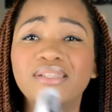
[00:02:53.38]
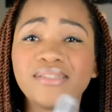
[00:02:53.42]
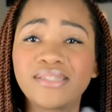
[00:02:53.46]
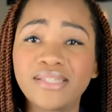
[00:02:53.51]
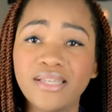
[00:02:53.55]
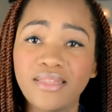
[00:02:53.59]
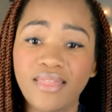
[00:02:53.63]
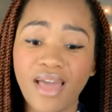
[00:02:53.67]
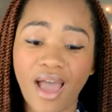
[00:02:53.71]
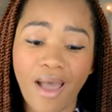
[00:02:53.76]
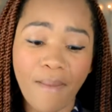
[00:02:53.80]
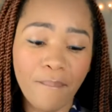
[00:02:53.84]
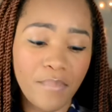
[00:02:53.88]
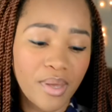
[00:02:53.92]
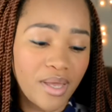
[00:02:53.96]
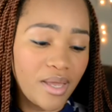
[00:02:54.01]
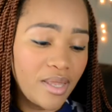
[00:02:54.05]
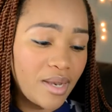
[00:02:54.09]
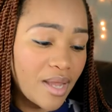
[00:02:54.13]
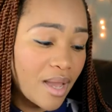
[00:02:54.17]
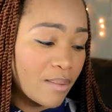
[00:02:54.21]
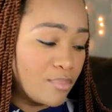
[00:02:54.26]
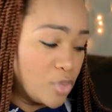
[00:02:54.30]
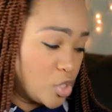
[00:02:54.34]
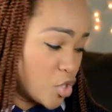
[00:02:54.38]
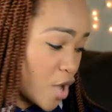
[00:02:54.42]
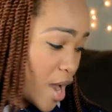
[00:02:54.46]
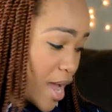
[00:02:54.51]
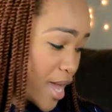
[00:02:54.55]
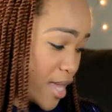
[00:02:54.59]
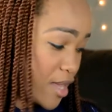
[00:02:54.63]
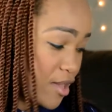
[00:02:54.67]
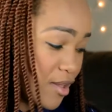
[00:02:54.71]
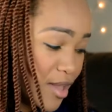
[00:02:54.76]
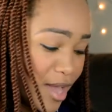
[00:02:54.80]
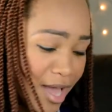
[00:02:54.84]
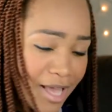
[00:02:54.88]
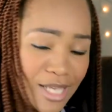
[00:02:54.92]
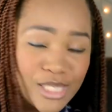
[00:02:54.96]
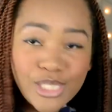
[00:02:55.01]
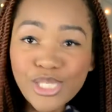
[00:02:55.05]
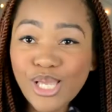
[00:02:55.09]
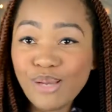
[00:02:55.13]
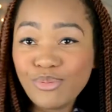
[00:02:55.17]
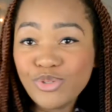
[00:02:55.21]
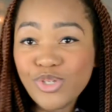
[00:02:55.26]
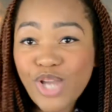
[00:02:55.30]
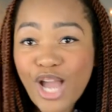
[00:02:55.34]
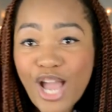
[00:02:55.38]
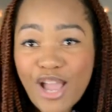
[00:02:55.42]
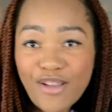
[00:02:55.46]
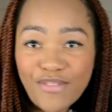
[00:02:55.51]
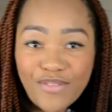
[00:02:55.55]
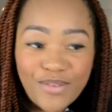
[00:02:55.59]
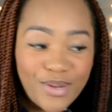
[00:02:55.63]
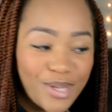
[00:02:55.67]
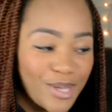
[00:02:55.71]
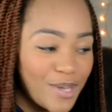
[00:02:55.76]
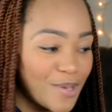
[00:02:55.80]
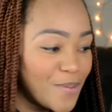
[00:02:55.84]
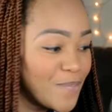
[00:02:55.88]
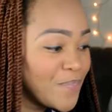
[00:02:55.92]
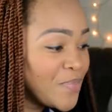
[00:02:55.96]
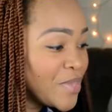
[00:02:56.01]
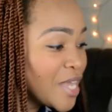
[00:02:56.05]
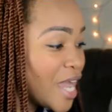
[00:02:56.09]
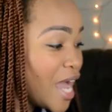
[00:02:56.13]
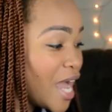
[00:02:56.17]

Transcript: see that, but I'm trying, you guys. I'm trying for you.